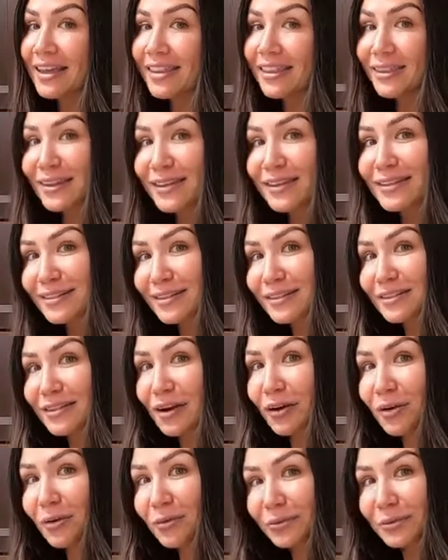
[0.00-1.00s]
this is
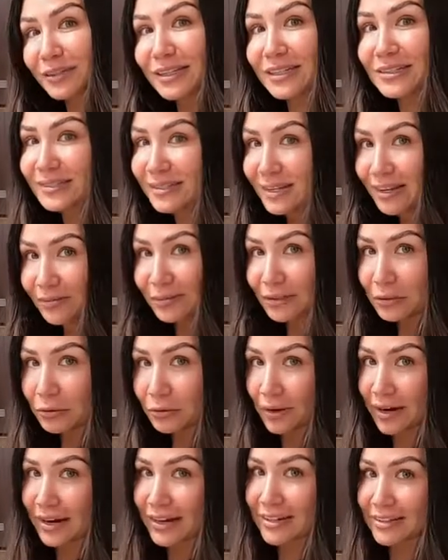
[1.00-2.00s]
our only saving
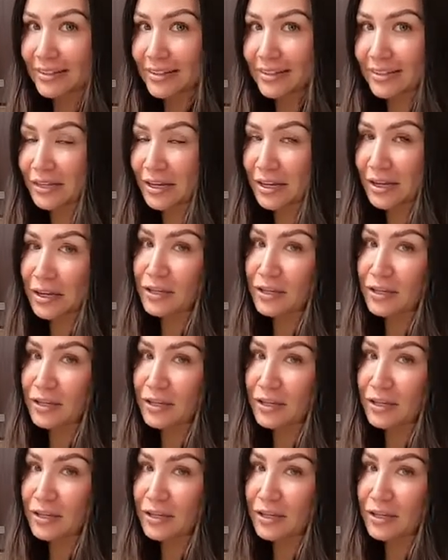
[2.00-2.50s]
grace.